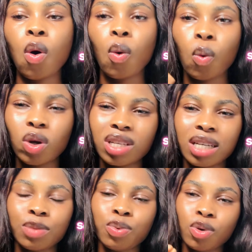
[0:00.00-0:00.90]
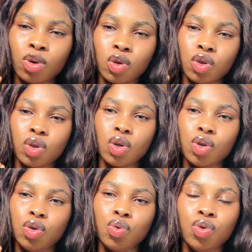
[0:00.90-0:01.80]
what are the products
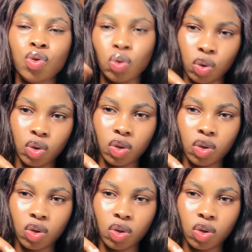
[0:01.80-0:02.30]
you use